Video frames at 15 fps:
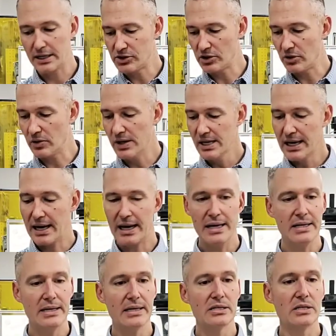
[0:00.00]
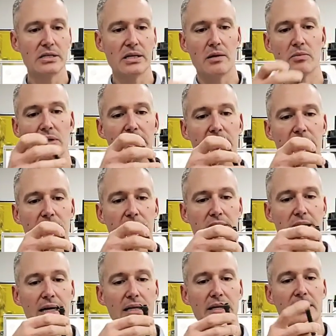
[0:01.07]
So, and disassembly is
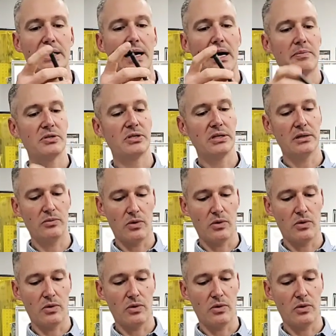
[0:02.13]
exactly the opposite.